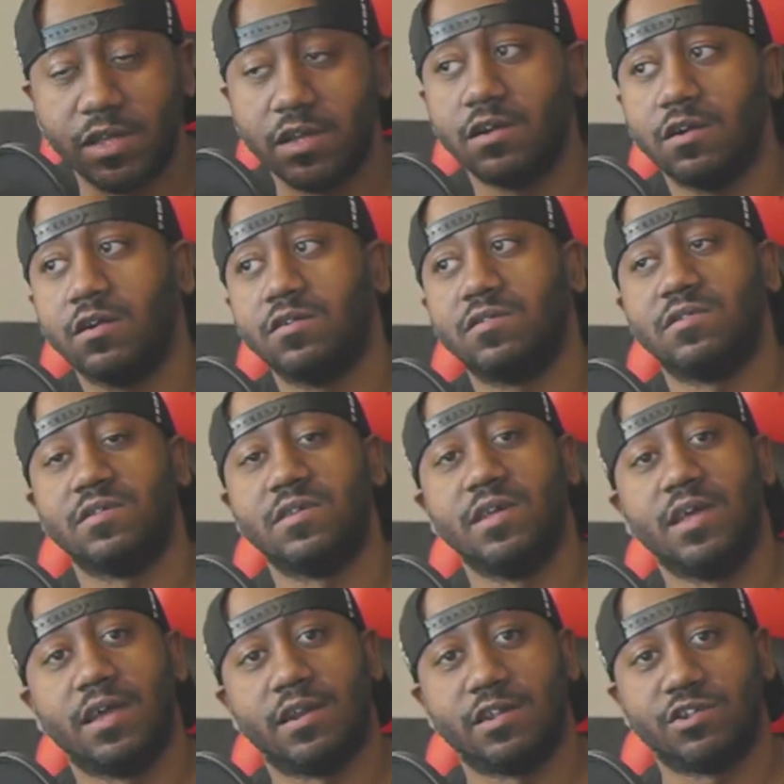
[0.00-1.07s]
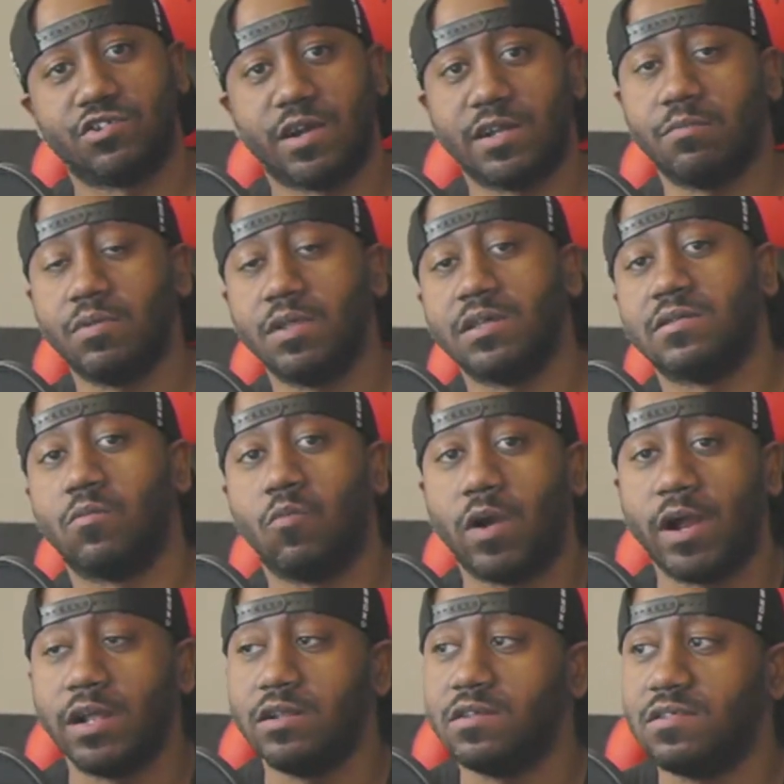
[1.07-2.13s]
gigahertz, and I tried to play some
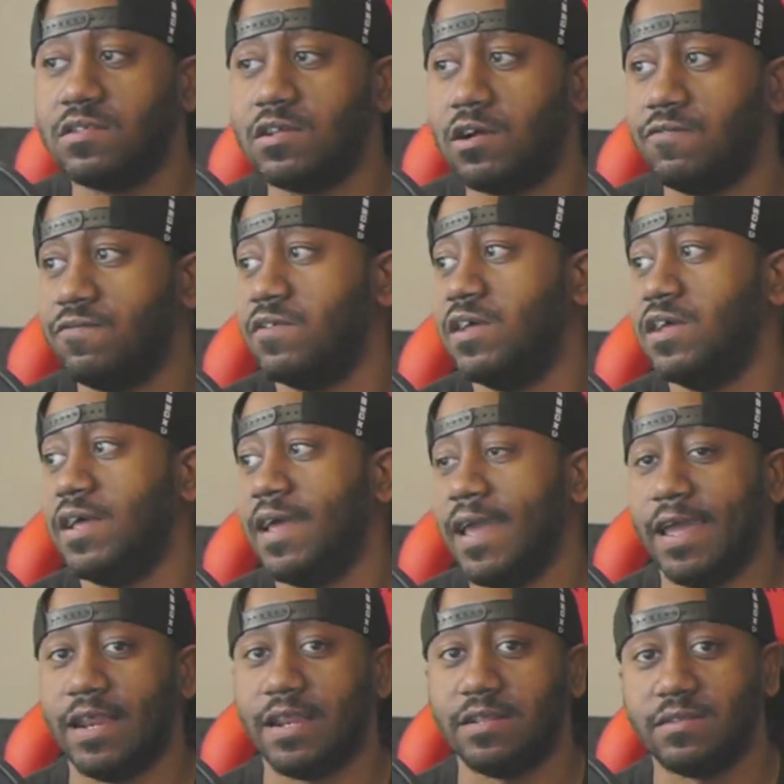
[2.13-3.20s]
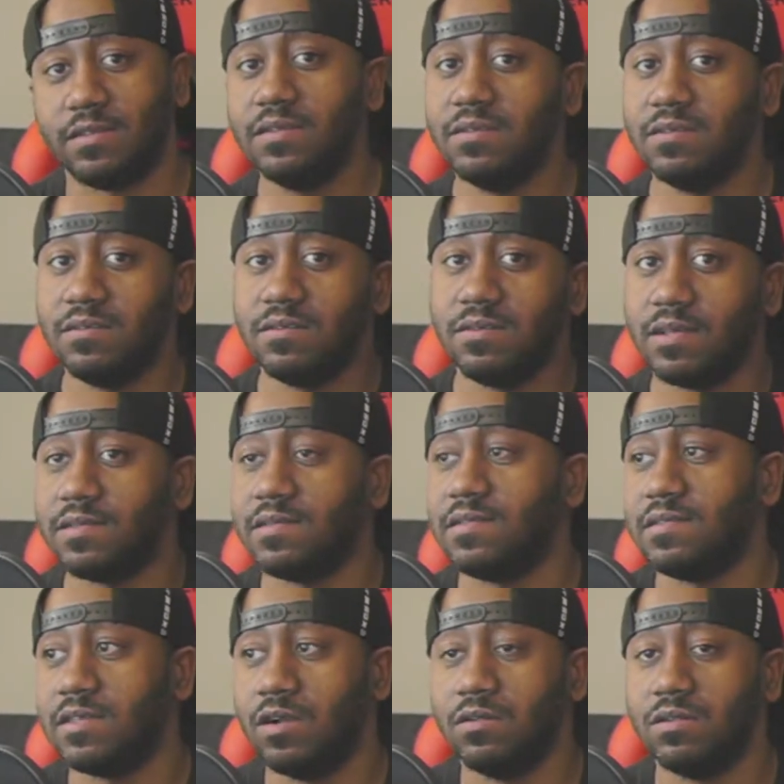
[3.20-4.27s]
wireless stuff, and it didn't
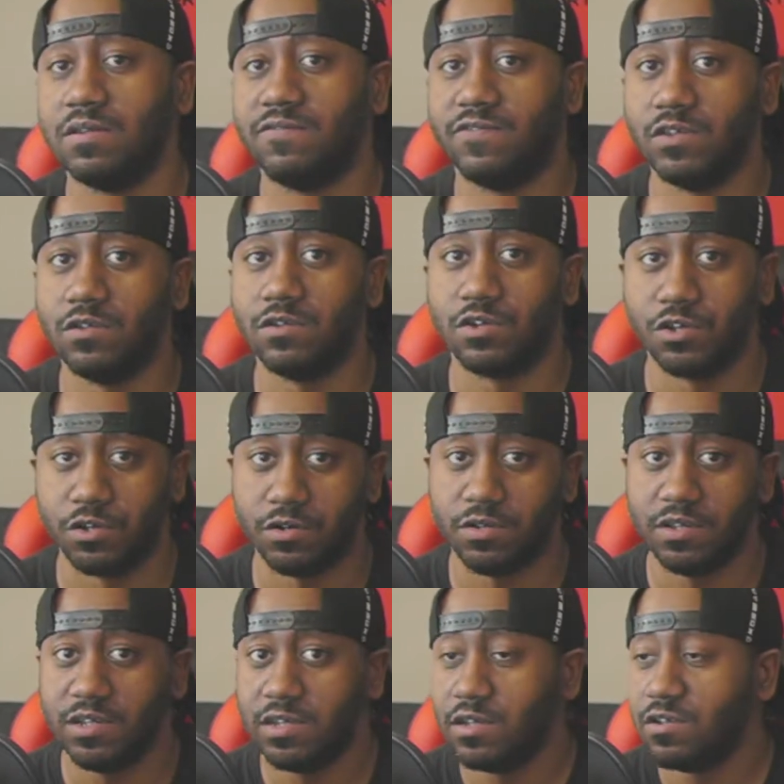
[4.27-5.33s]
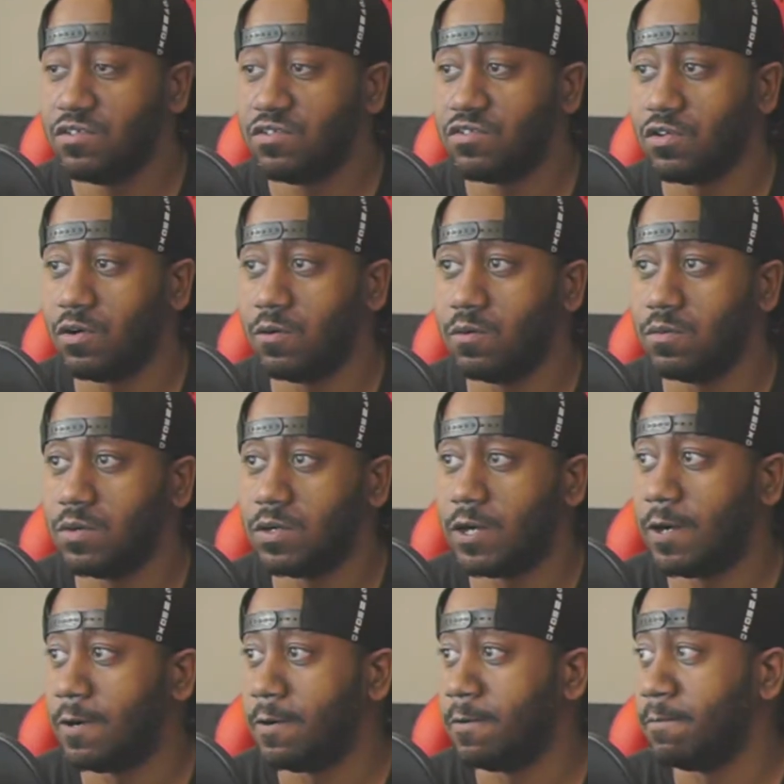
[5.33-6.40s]
necessarily feel good. So
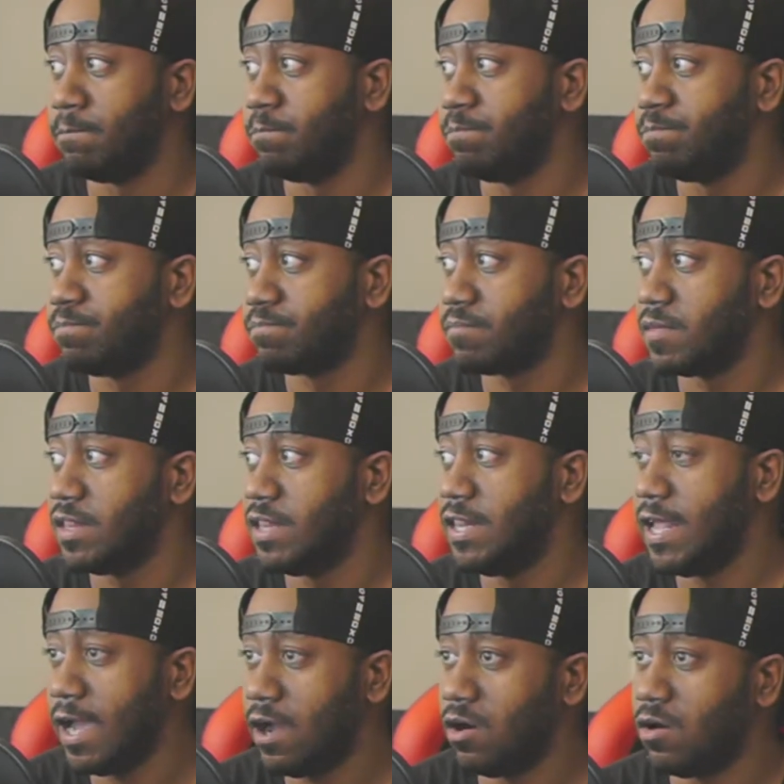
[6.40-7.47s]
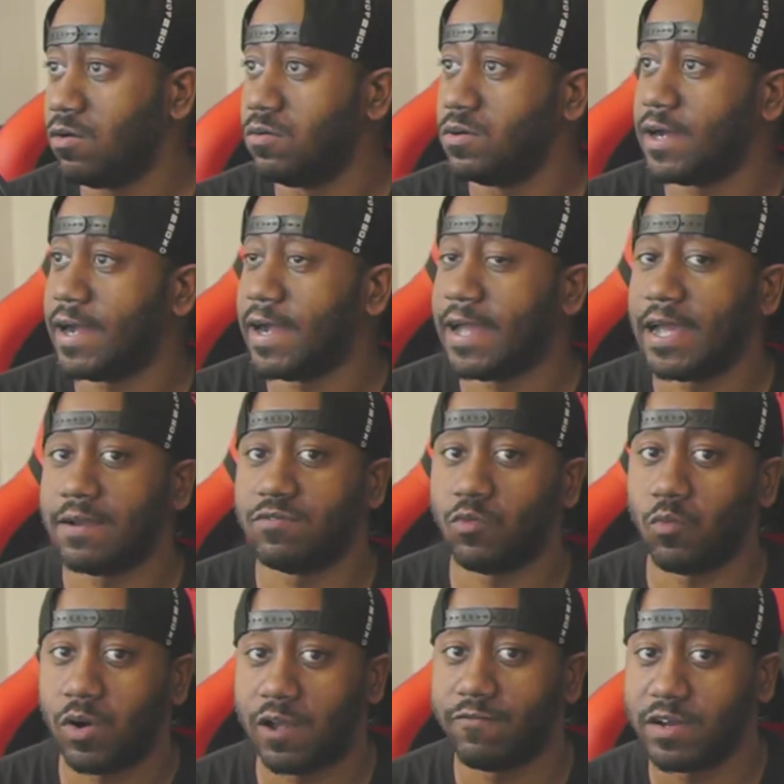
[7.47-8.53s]
now I have the
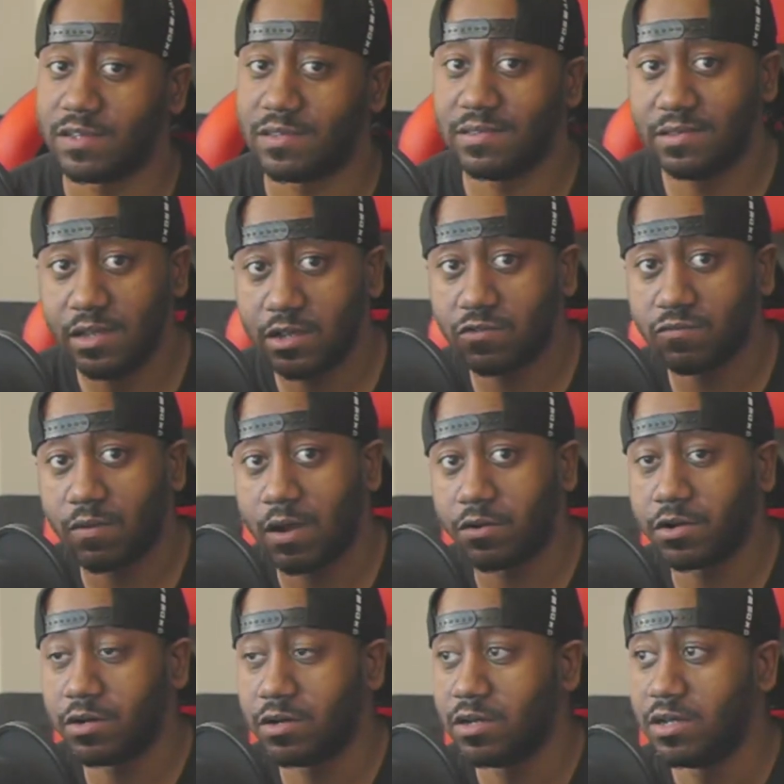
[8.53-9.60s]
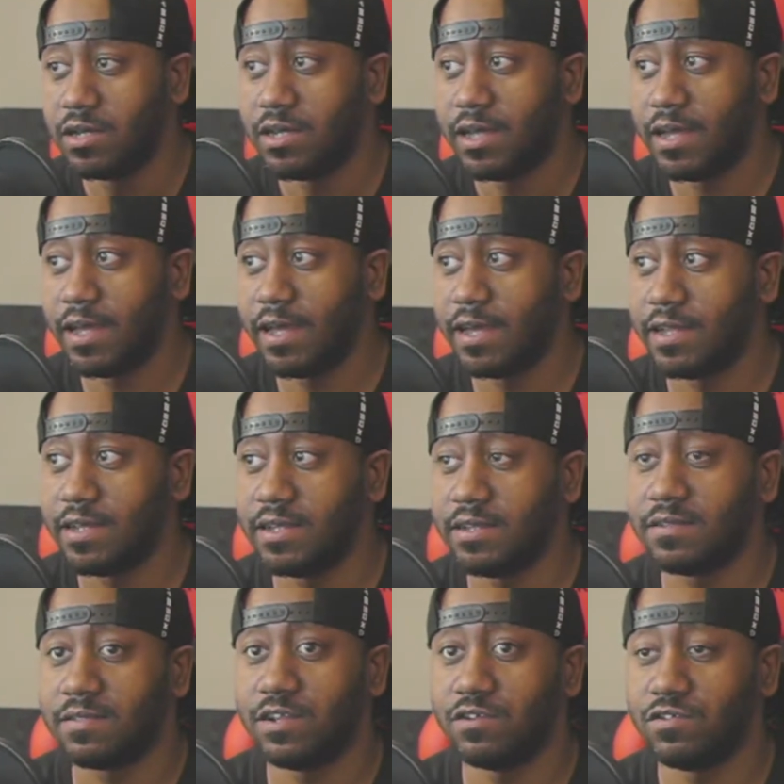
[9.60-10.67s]
Wi-Fi 6 router, and
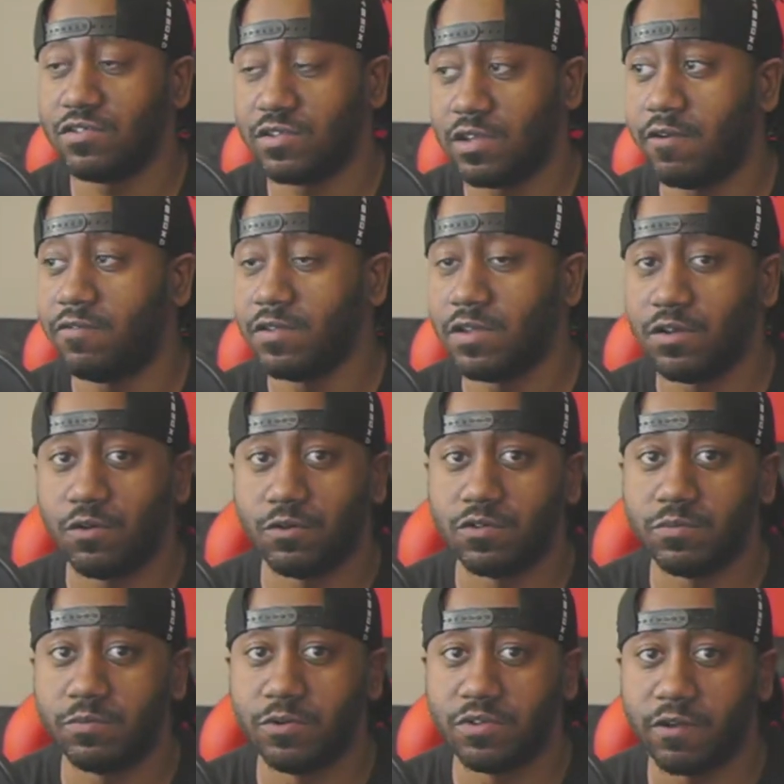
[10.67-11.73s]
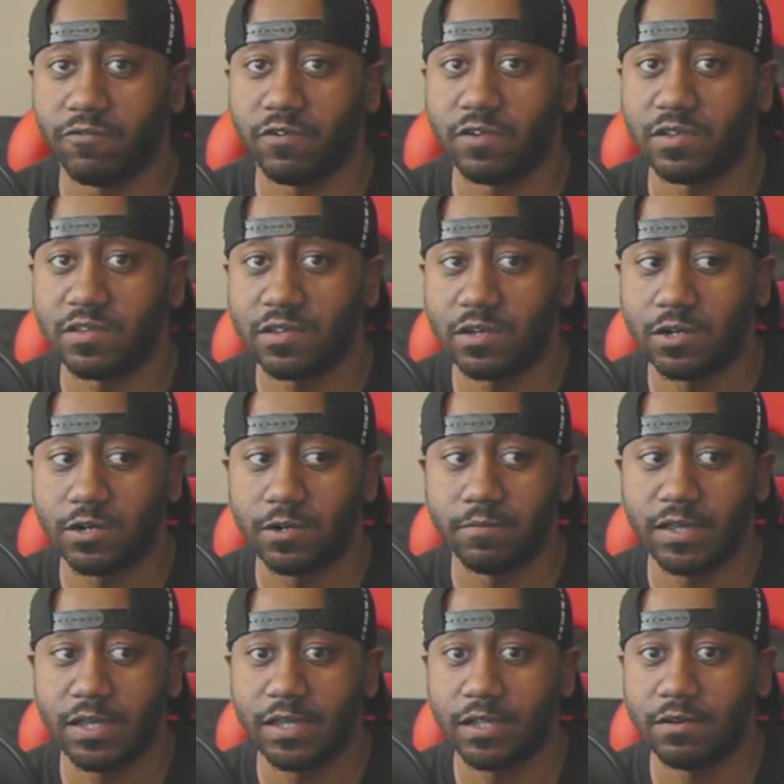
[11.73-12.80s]
there's definitely a noticeable difference
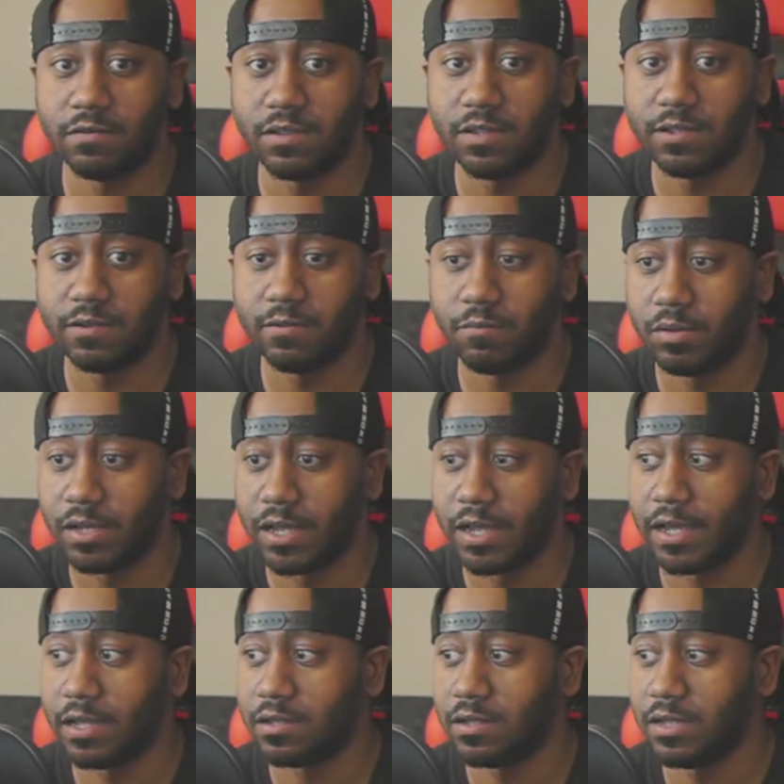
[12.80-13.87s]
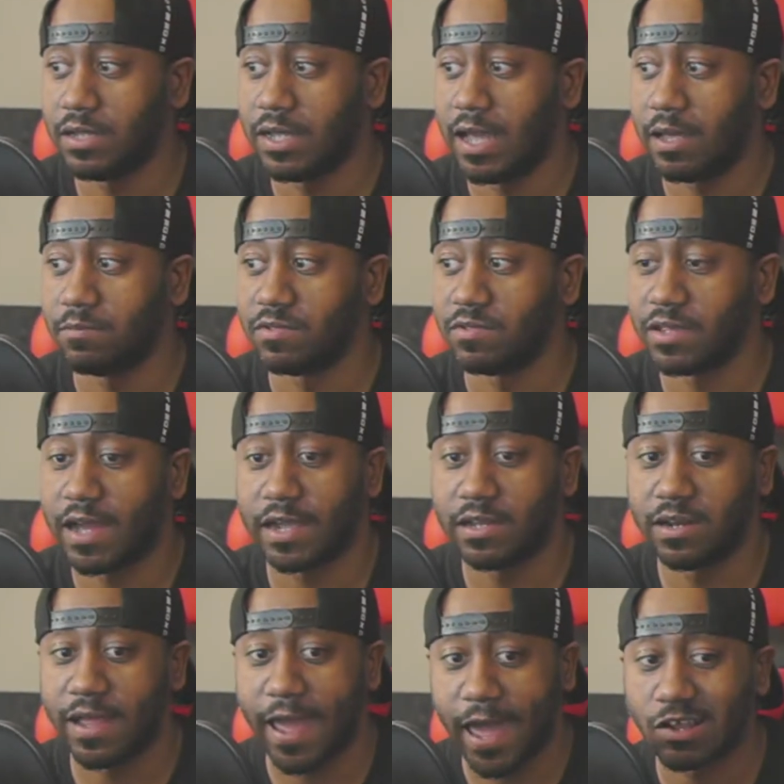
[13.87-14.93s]
in playing games. I
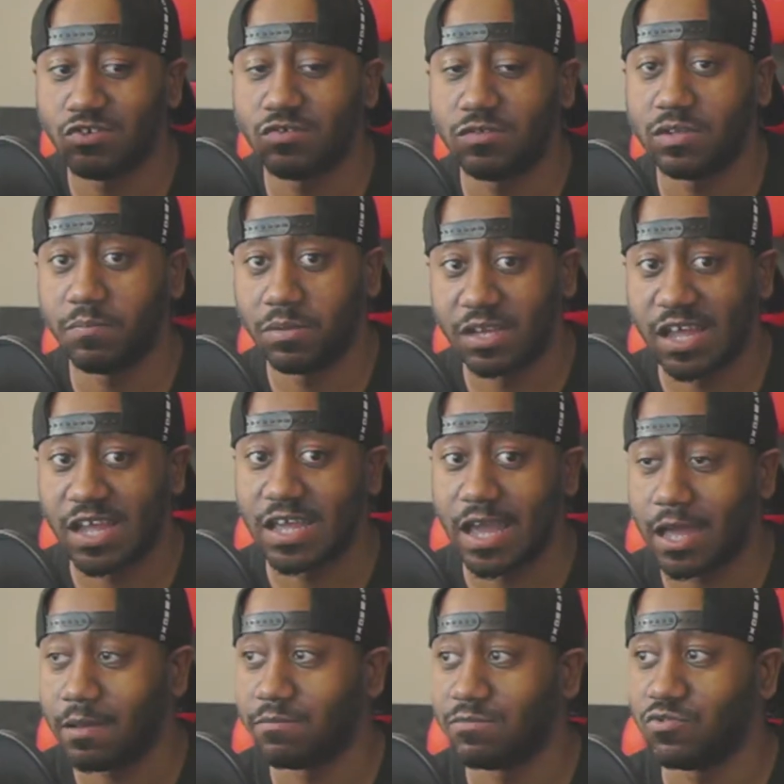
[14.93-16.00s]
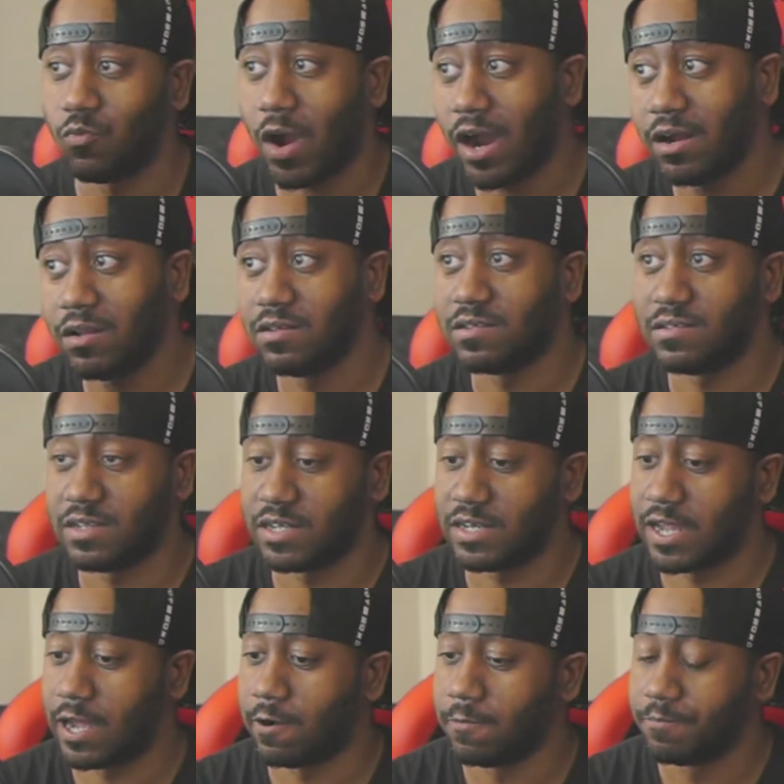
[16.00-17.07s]
can actually play games wirelessly
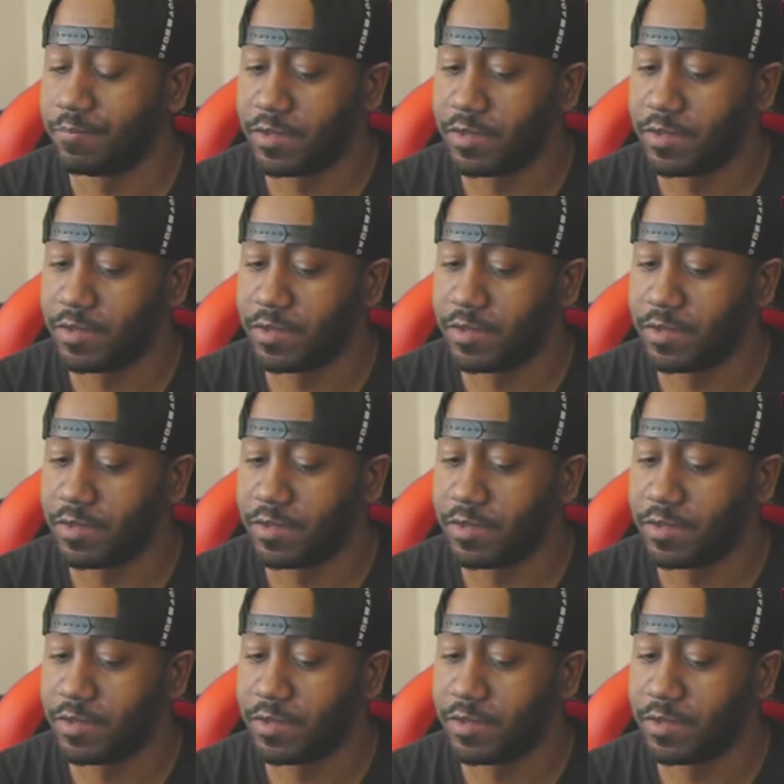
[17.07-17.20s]
now.